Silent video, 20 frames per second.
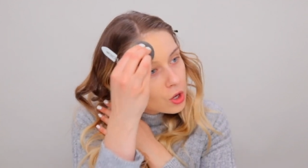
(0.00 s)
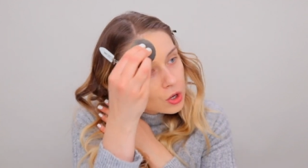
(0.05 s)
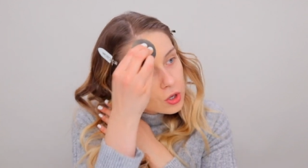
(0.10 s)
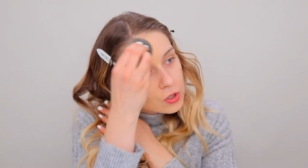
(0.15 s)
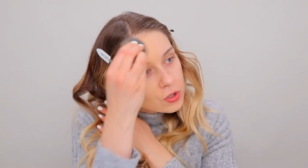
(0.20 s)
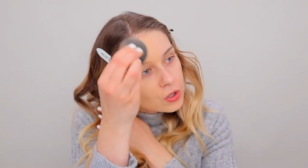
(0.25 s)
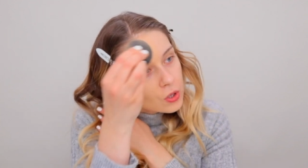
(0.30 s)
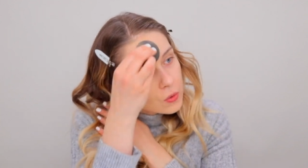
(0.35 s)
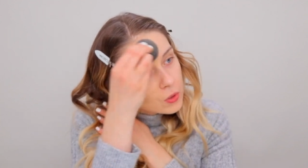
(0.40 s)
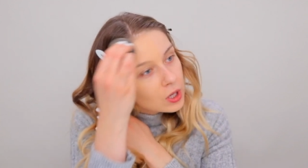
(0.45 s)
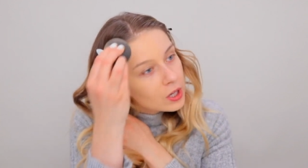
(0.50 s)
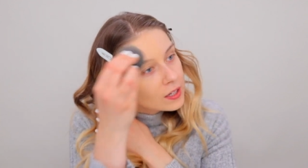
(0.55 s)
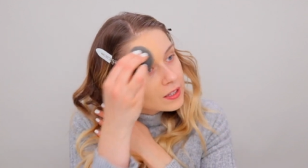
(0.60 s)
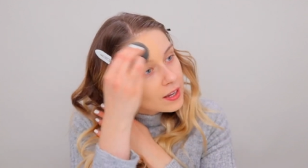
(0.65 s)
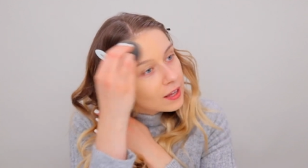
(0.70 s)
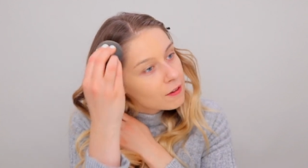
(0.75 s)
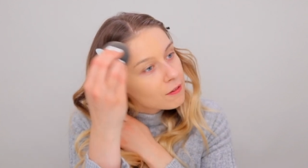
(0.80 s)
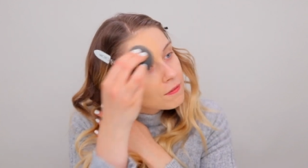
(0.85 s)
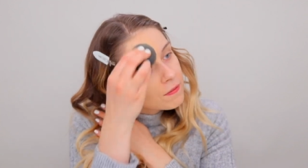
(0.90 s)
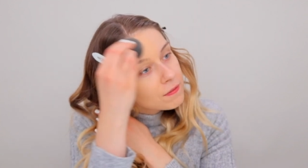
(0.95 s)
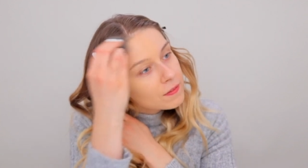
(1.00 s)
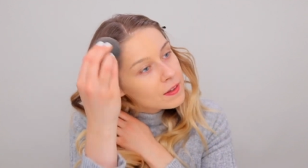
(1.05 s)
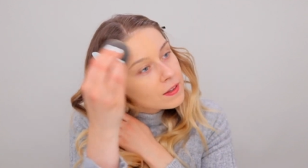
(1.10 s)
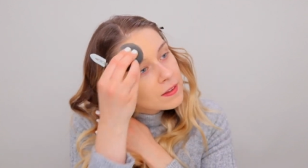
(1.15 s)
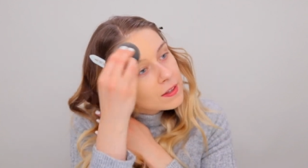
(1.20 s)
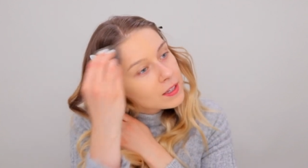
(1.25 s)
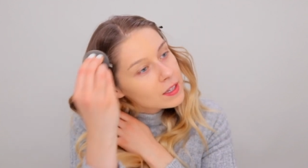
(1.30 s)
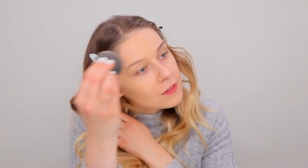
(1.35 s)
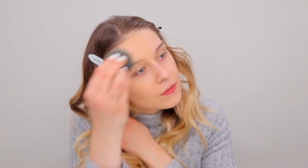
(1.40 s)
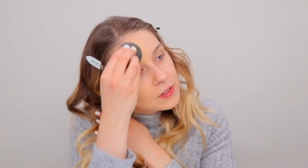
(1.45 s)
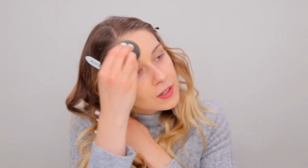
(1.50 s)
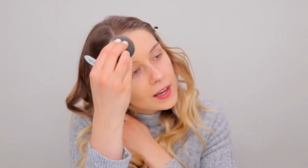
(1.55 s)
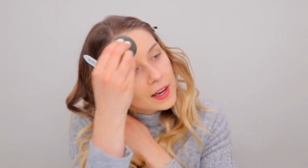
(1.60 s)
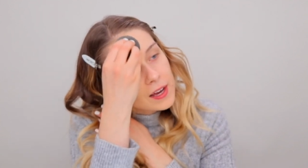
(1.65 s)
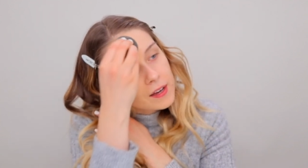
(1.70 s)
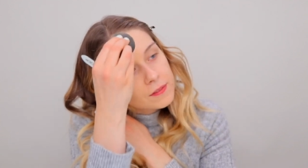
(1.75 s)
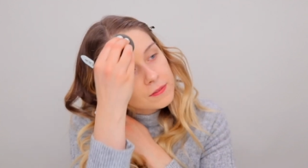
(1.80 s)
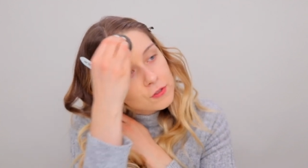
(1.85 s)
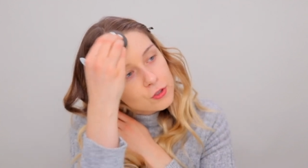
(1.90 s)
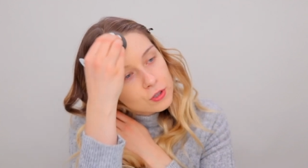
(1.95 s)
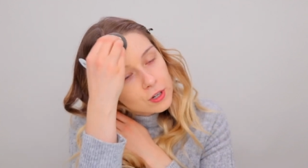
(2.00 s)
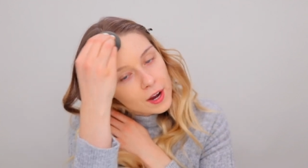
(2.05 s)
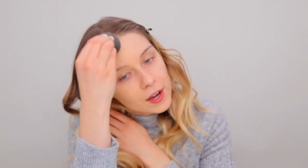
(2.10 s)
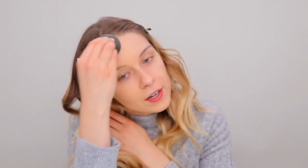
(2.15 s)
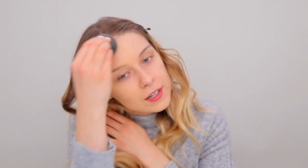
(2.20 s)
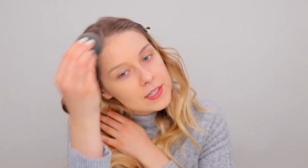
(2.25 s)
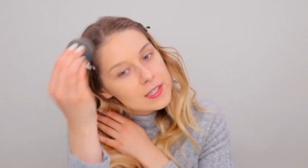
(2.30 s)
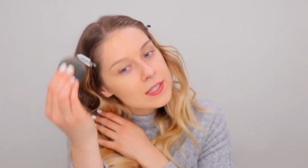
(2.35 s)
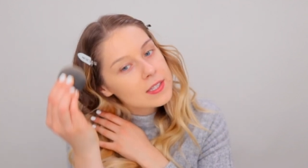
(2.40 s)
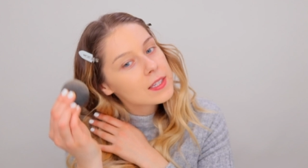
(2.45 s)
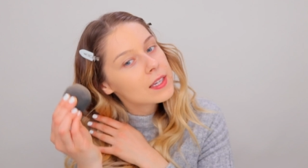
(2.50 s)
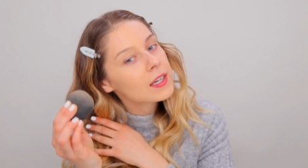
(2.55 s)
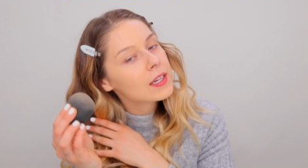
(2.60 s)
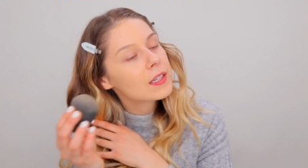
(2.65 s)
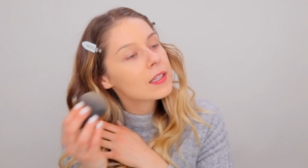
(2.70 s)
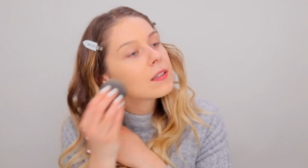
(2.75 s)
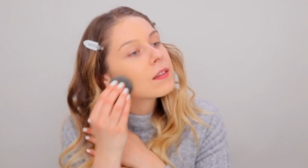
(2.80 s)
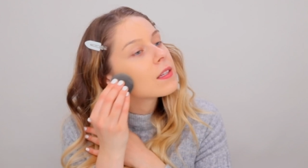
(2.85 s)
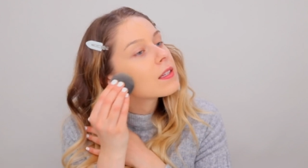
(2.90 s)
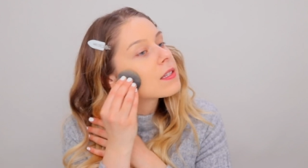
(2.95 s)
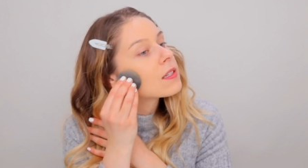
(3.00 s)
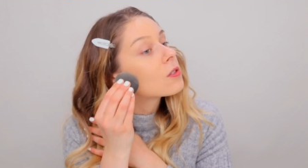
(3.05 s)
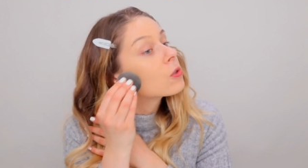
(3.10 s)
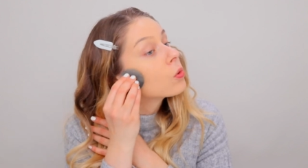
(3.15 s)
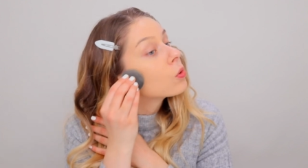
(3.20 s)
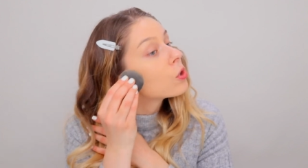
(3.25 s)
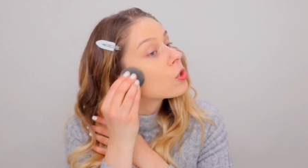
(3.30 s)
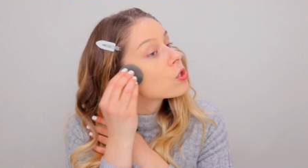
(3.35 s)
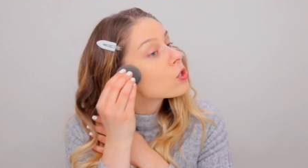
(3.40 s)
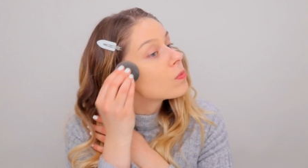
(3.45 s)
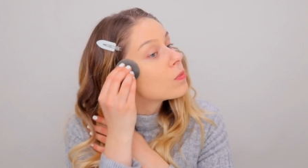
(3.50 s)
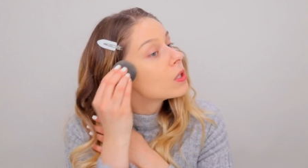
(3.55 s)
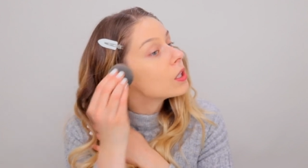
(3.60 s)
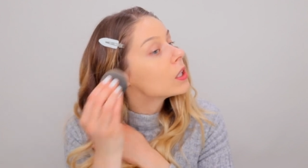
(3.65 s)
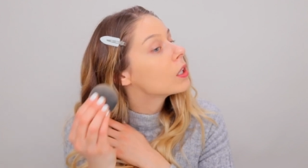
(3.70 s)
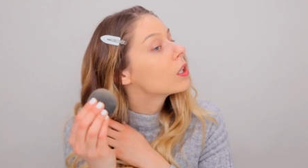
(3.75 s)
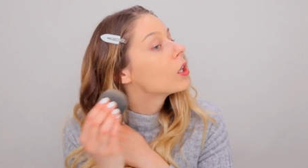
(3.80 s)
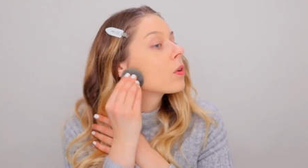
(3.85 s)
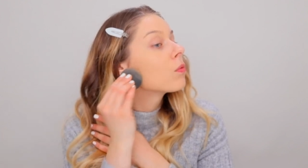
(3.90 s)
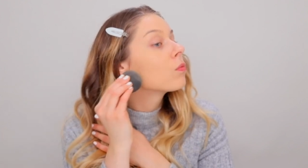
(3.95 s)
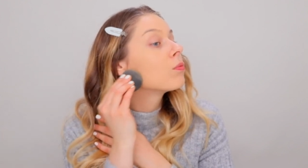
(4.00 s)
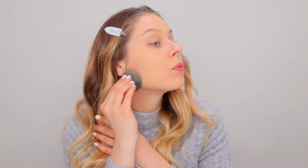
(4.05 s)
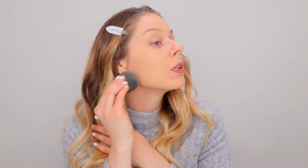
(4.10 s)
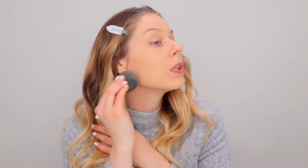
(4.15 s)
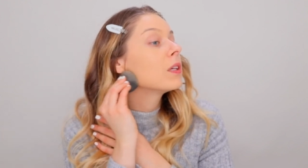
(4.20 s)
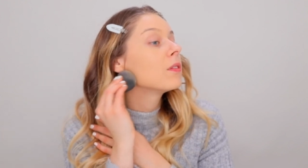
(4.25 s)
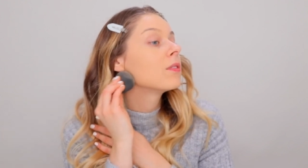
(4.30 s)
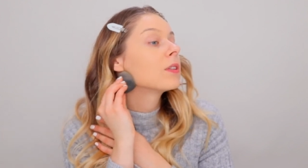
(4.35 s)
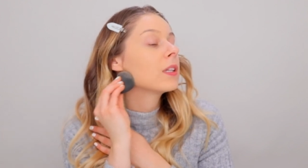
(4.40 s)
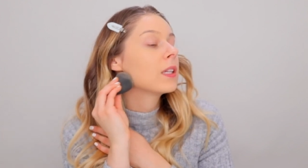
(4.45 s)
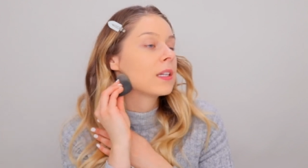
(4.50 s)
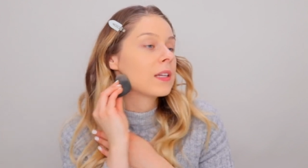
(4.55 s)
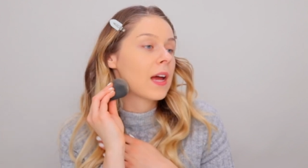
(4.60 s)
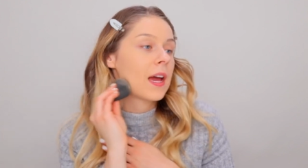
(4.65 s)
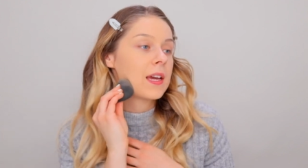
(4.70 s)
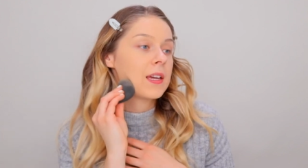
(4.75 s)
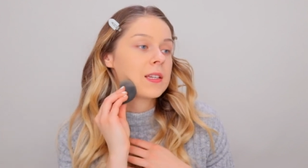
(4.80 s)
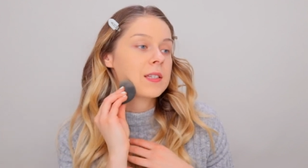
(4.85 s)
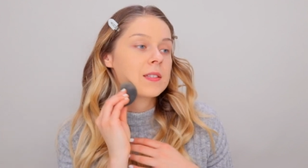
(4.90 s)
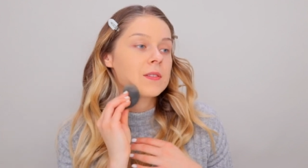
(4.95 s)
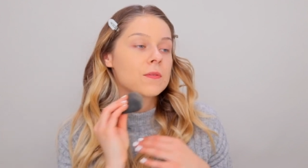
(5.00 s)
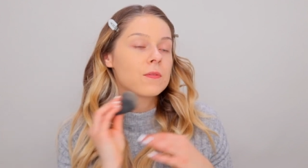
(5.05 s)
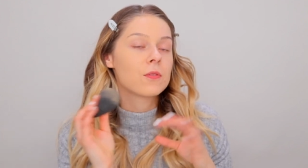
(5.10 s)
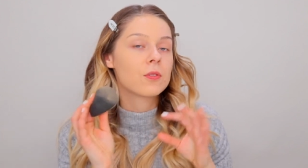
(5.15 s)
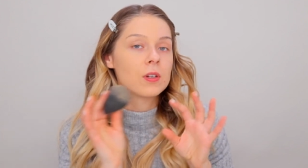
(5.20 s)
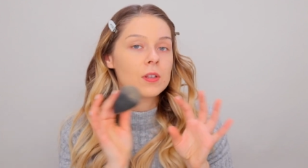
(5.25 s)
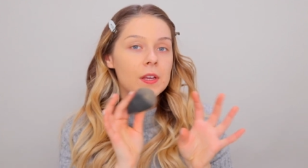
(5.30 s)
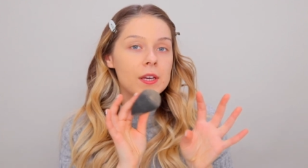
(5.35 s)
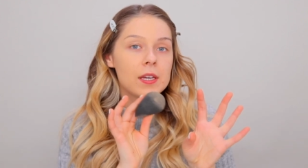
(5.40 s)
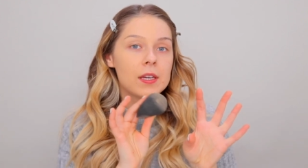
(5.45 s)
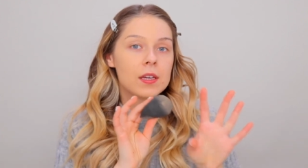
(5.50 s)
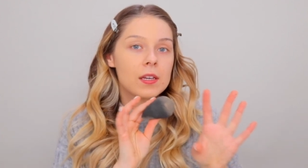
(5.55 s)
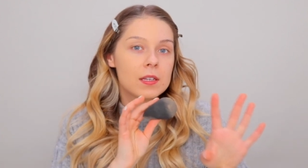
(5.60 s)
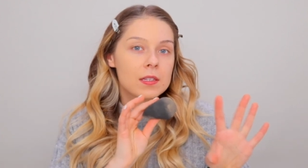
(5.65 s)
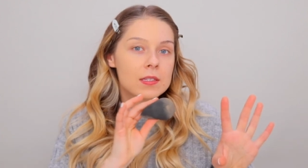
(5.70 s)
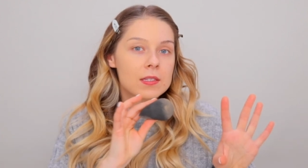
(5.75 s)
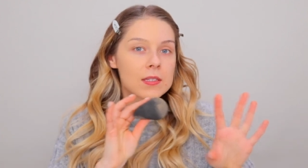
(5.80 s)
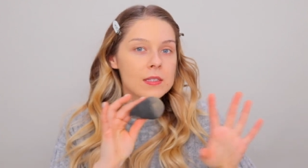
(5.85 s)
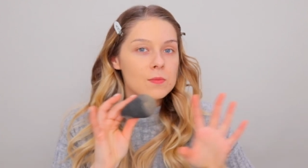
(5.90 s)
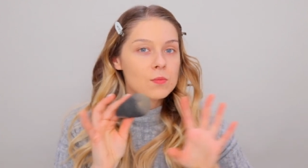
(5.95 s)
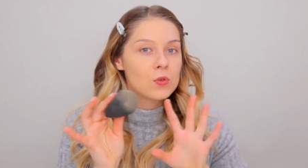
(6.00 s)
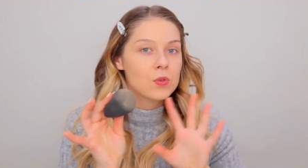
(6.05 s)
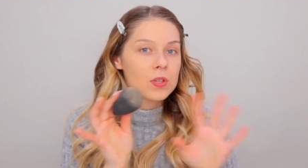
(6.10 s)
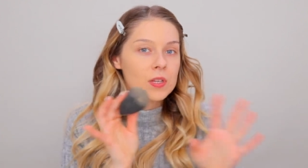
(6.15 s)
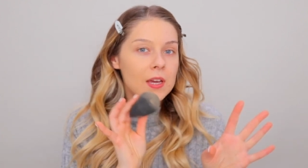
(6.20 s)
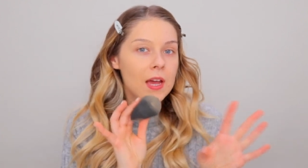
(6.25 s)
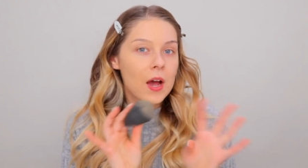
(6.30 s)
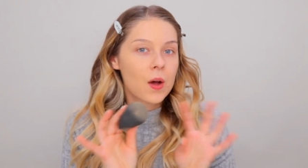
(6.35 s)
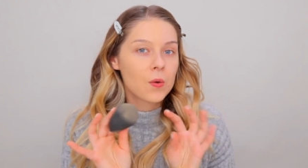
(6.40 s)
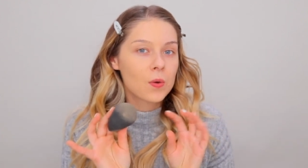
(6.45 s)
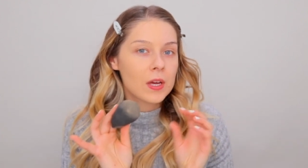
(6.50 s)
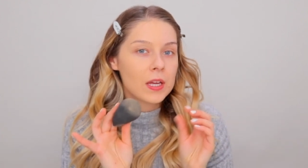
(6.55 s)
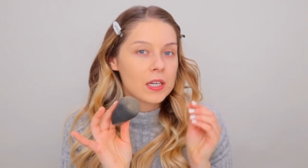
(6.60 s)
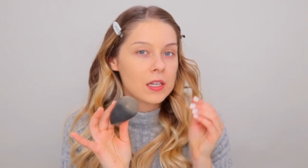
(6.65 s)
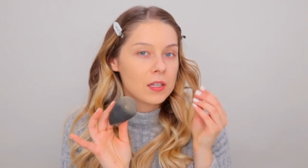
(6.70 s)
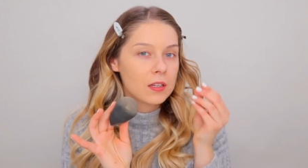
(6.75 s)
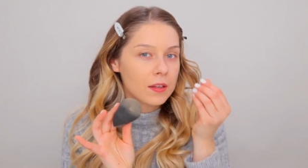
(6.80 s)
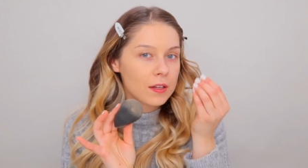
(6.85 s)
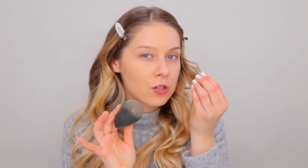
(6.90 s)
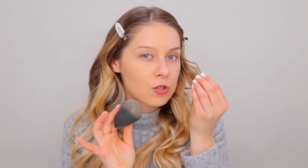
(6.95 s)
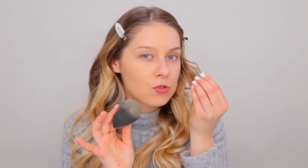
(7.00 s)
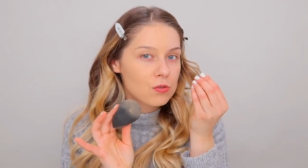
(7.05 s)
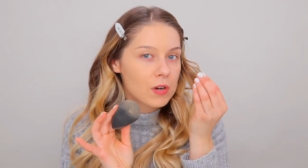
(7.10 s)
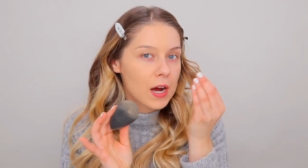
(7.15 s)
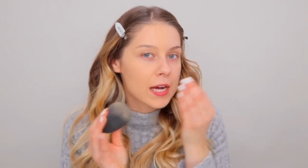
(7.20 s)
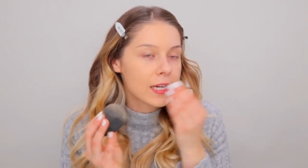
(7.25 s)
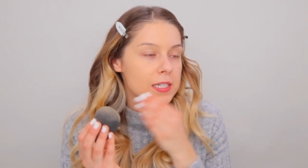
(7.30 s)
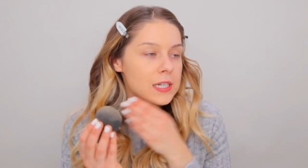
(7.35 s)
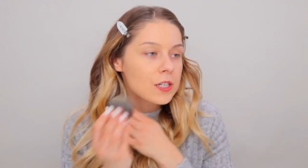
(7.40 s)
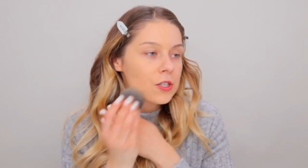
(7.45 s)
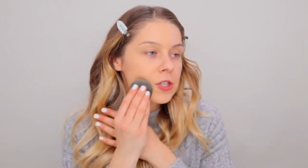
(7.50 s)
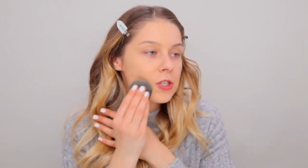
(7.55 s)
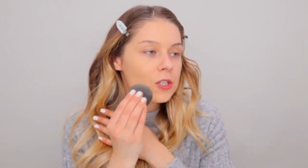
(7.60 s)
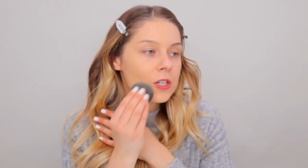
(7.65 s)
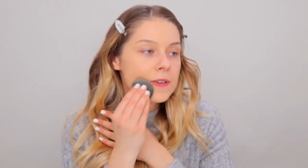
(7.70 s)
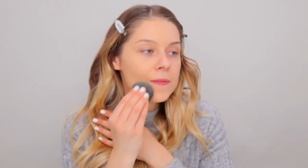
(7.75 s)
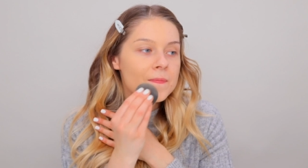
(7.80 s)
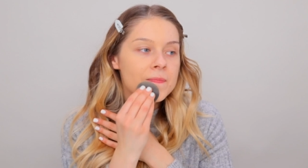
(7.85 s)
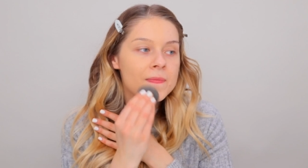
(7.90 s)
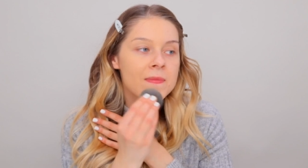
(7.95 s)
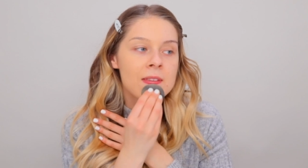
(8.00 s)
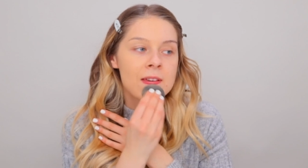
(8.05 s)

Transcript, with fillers: so good. And I feel like if you have drier skin, this is going to be really, really nice for like smoothing out any like dry texture.